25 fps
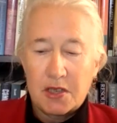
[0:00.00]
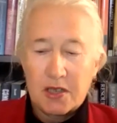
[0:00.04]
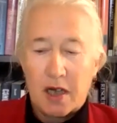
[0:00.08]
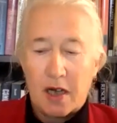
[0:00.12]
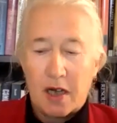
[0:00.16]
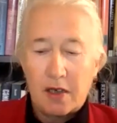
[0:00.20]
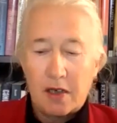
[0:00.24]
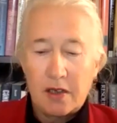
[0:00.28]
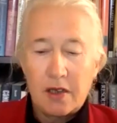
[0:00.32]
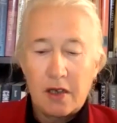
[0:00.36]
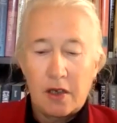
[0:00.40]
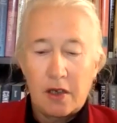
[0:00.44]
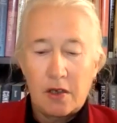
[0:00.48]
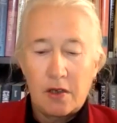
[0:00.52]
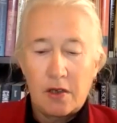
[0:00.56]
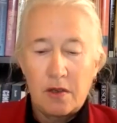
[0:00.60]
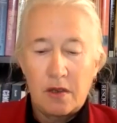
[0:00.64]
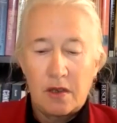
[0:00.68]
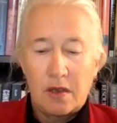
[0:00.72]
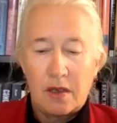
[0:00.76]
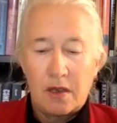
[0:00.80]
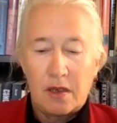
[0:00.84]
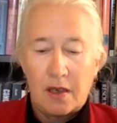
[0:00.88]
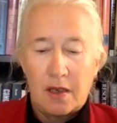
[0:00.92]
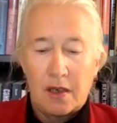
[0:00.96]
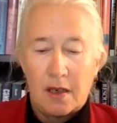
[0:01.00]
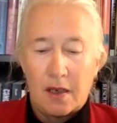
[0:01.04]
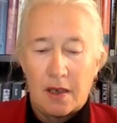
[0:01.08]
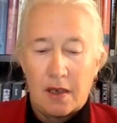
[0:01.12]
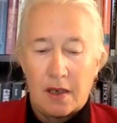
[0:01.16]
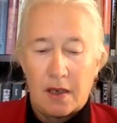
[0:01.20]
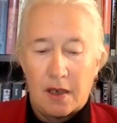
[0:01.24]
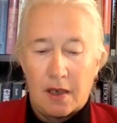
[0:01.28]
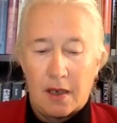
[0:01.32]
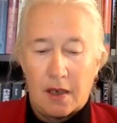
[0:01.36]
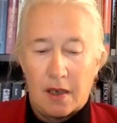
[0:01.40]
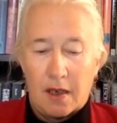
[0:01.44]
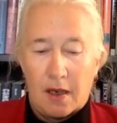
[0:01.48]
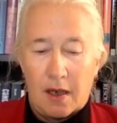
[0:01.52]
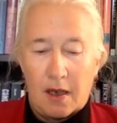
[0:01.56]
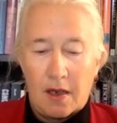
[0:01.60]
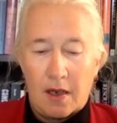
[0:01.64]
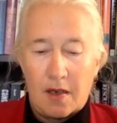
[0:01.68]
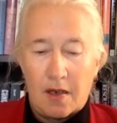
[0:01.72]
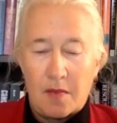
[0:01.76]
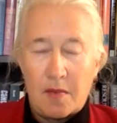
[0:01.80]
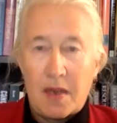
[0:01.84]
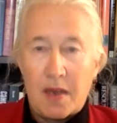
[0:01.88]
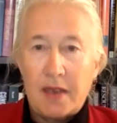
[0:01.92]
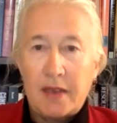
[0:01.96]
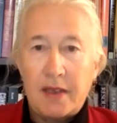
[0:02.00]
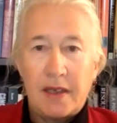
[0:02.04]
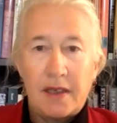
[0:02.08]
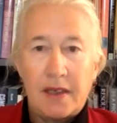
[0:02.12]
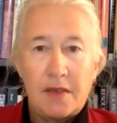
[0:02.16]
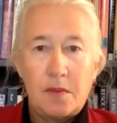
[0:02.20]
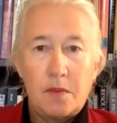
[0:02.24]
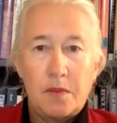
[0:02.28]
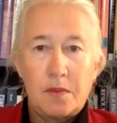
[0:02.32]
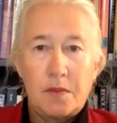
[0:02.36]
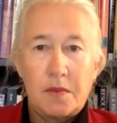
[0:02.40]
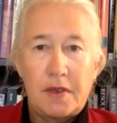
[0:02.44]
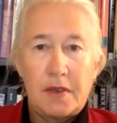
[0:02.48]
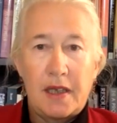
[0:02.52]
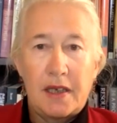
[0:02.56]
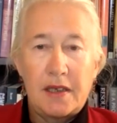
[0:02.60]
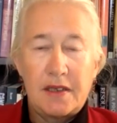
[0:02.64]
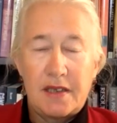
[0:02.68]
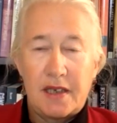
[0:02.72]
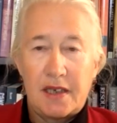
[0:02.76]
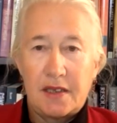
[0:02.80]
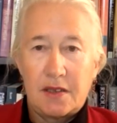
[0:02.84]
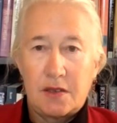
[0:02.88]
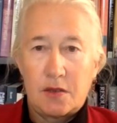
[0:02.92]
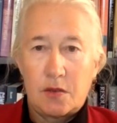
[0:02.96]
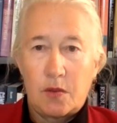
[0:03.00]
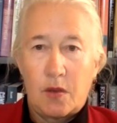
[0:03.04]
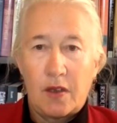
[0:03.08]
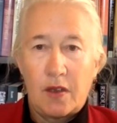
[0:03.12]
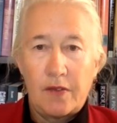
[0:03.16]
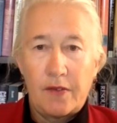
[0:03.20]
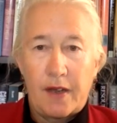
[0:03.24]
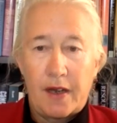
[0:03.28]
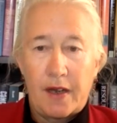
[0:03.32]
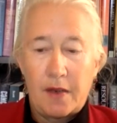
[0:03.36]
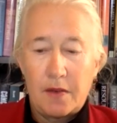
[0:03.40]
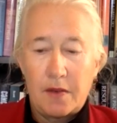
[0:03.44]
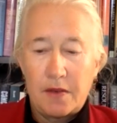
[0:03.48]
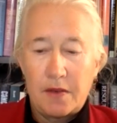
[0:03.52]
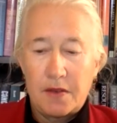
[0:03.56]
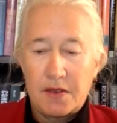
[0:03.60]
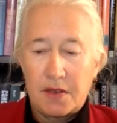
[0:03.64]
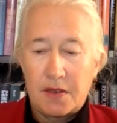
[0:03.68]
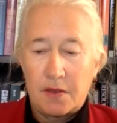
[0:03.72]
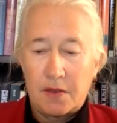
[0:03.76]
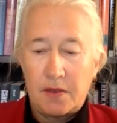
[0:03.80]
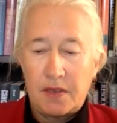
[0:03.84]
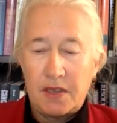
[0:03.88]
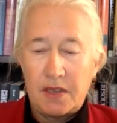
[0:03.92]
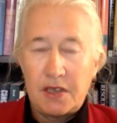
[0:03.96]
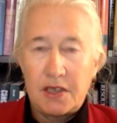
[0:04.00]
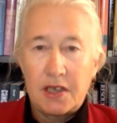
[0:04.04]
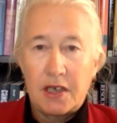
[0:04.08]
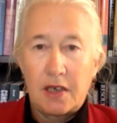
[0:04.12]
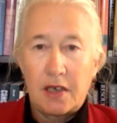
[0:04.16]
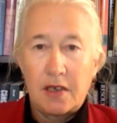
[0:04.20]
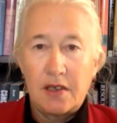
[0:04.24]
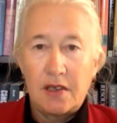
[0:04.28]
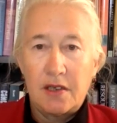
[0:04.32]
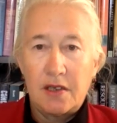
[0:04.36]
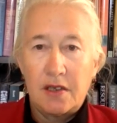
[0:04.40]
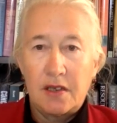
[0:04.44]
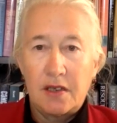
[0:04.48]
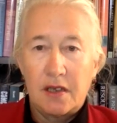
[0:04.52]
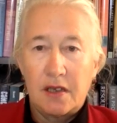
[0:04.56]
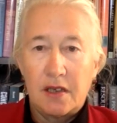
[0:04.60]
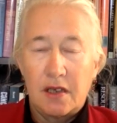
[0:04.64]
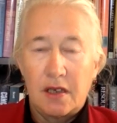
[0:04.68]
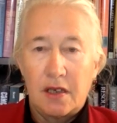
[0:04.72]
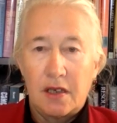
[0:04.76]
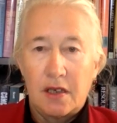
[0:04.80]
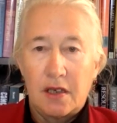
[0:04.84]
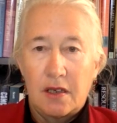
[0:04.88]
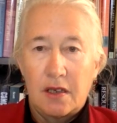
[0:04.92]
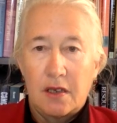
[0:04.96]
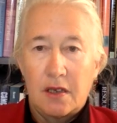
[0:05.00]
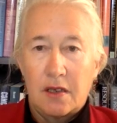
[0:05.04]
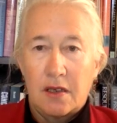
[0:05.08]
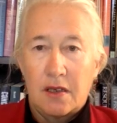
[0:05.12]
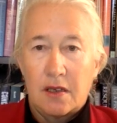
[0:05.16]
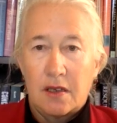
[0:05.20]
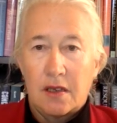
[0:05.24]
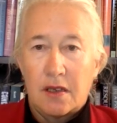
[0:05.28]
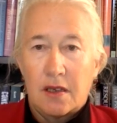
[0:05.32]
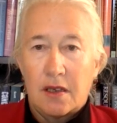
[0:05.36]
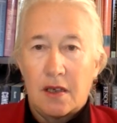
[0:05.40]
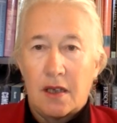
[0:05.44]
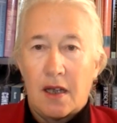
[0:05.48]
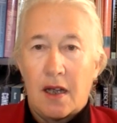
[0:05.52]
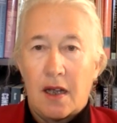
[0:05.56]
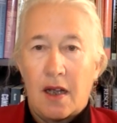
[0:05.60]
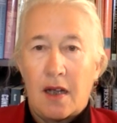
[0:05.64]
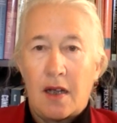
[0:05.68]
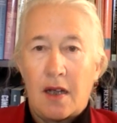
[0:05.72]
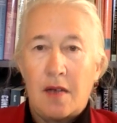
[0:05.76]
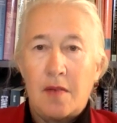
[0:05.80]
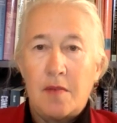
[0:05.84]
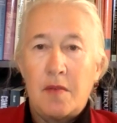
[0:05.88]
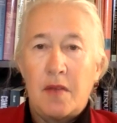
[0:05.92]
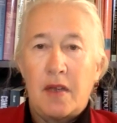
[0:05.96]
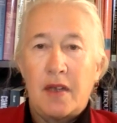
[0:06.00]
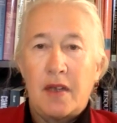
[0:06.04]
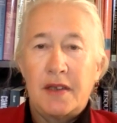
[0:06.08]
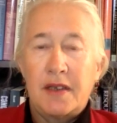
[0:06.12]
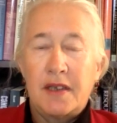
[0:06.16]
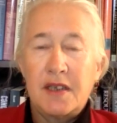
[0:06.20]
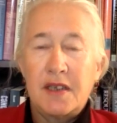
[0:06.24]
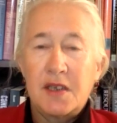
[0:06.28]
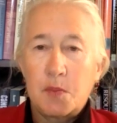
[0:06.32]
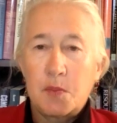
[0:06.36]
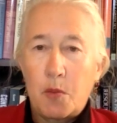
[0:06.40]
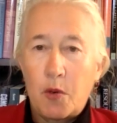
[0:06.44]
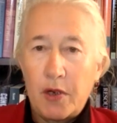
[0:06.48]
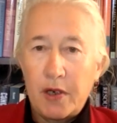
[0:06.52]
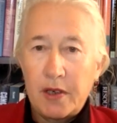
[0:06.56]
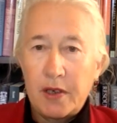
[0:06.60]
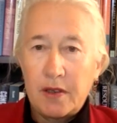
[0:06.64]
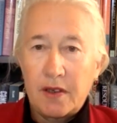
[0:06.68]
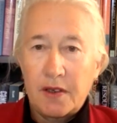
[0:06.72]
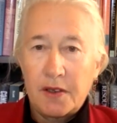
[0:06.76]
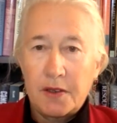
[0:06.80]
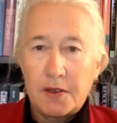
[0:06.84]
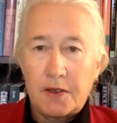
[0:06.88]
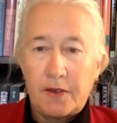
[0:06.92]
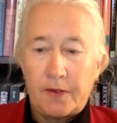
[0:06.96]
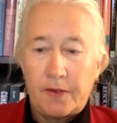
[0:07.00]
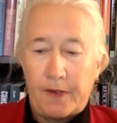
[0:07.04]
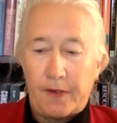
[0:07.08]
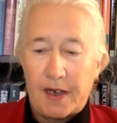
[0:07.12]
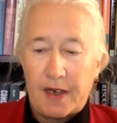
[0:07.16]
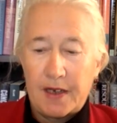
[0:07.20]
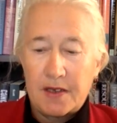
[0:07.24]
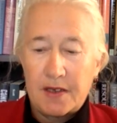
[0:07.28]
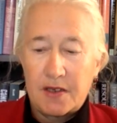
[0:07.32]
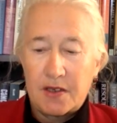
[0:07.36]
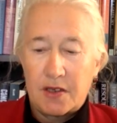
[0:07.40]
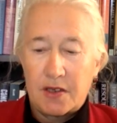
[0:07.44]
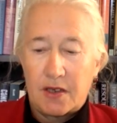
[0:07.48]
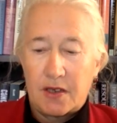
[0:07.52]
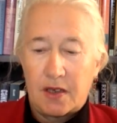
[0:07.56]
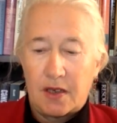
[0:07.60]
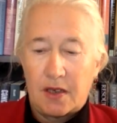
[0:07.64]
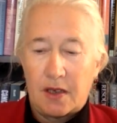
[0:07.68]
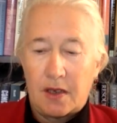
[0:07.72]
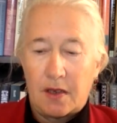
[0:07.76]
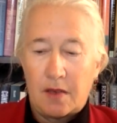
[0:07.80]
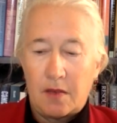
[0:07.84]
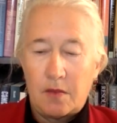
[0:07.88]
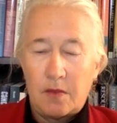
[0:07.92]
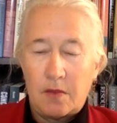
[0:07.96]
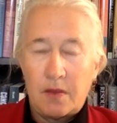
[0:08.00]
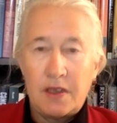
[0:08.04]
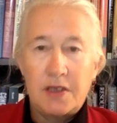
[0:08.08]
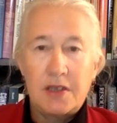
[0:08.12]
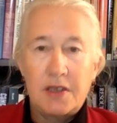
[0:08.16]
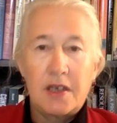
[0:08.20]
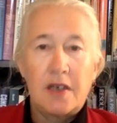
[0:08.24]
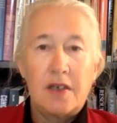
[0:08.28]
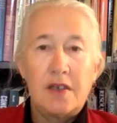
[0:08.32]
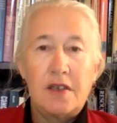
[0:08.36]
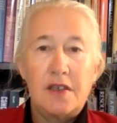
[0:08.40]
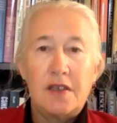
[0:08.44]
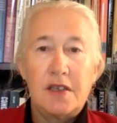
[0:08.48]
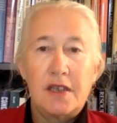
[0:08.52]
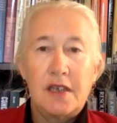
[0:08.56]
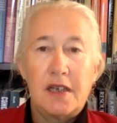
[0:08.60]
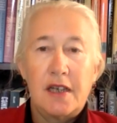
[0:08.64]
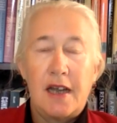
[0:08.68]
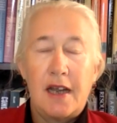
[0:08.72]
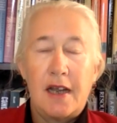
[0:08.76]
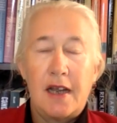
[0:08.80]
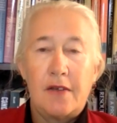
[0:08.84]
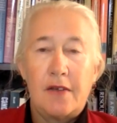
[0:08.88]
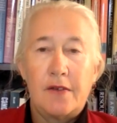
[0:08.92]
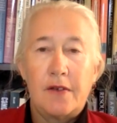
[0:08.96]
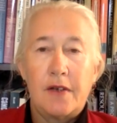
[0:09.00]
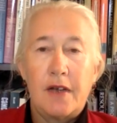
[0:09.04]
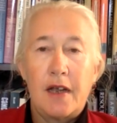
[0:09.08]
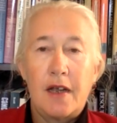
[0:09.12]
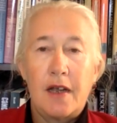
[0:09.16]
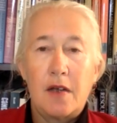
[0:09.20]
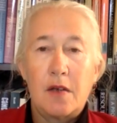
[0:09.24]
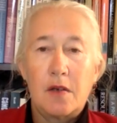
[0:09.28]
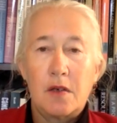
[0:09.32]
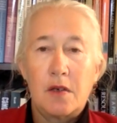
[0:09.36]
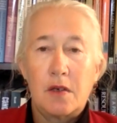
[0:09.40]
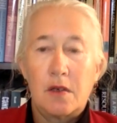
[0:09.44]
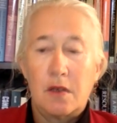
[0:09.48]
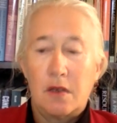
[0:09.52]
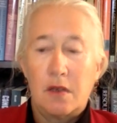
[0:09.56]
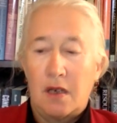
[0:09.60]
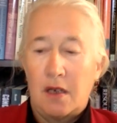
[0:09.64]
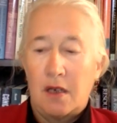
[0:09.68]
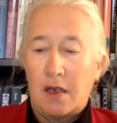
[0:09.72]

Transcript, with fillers: cargo. Um, and they, they take twelve hours to recharge. Um, at this point, ultra-fast uh, recharging in half an hour